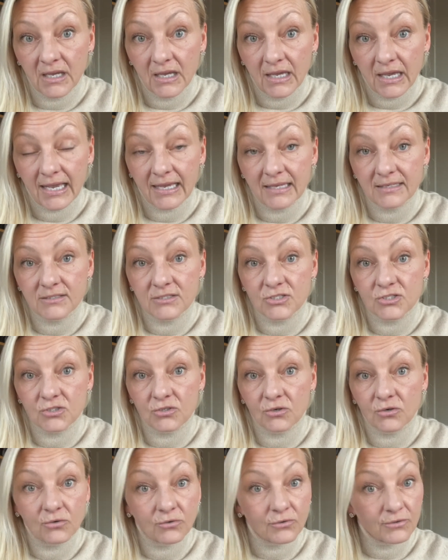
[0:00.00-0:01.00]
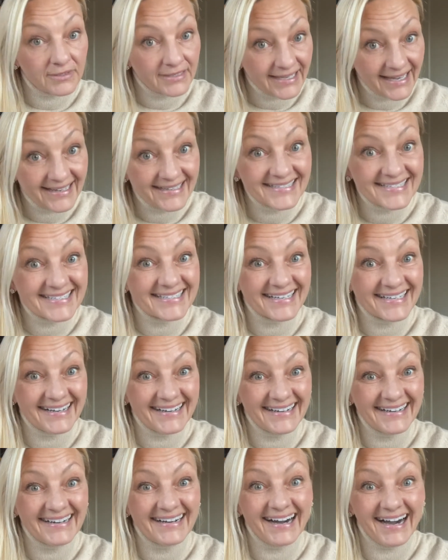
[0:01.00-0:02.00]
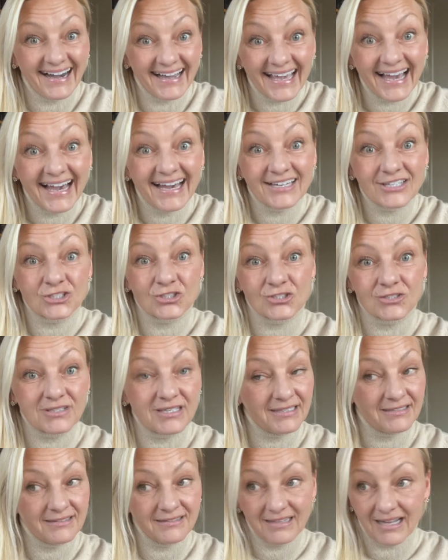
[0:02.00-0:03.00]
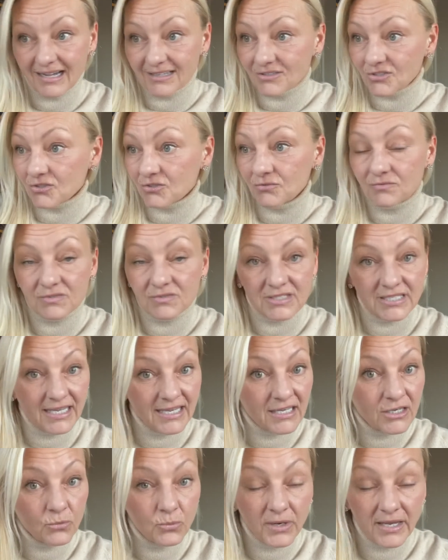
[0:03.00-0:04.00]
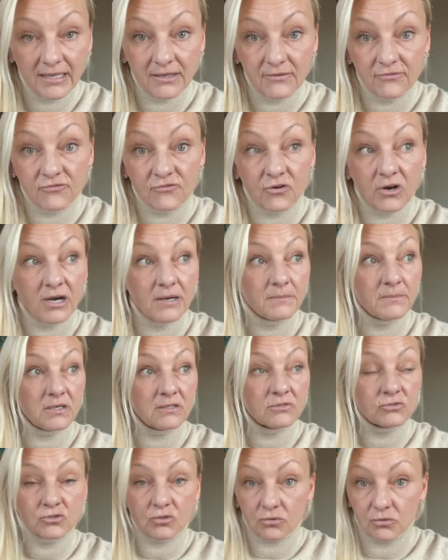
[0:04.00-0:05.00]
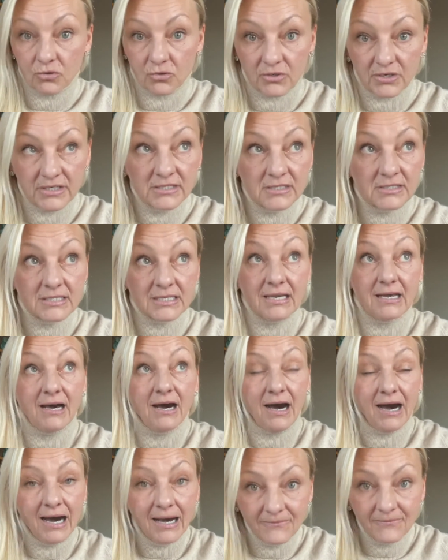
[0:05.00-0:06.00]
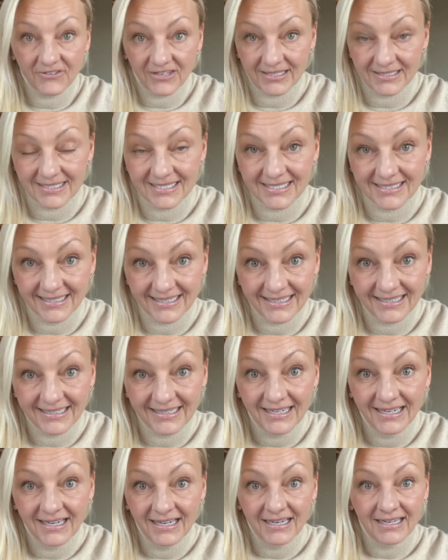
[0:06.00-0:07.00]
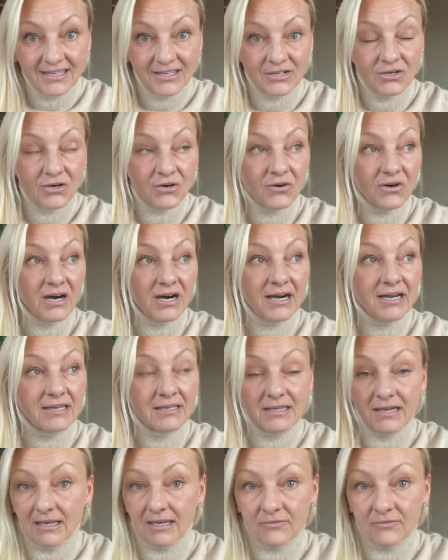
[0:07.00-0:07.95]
And so, yes, I actually, not to take away from Dolores, obviously, I